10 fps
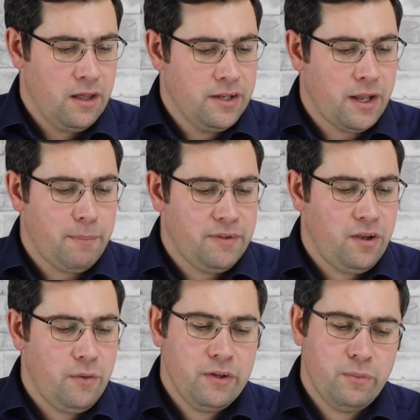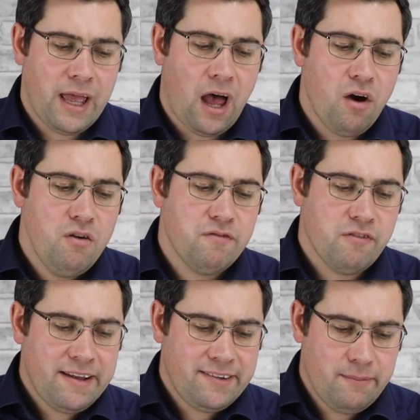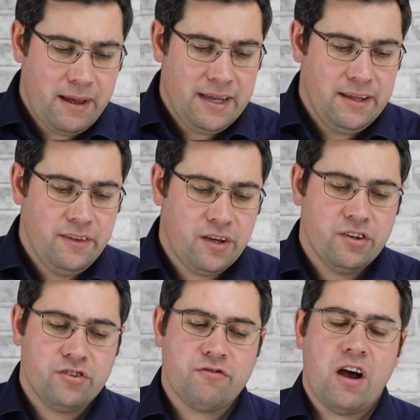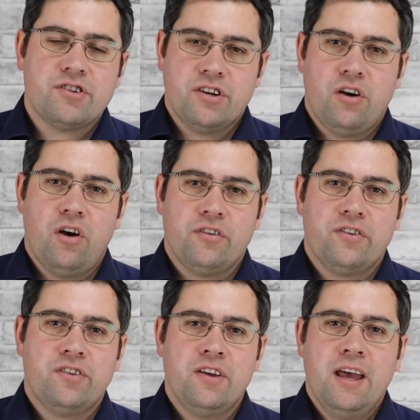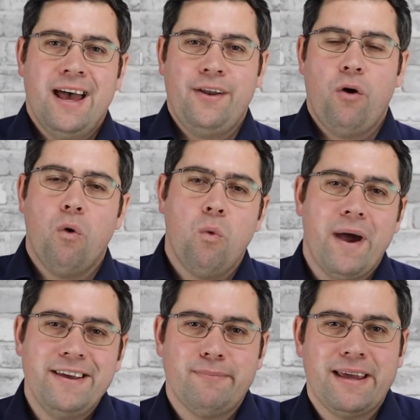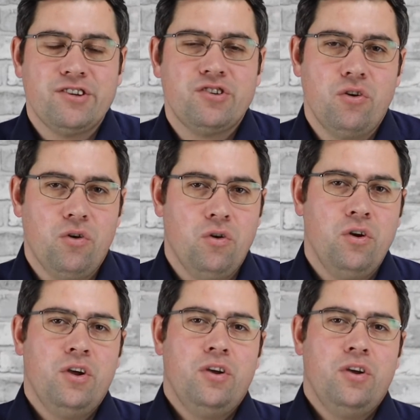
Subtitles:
Number 2 is we overestimate the construction costs and always make sure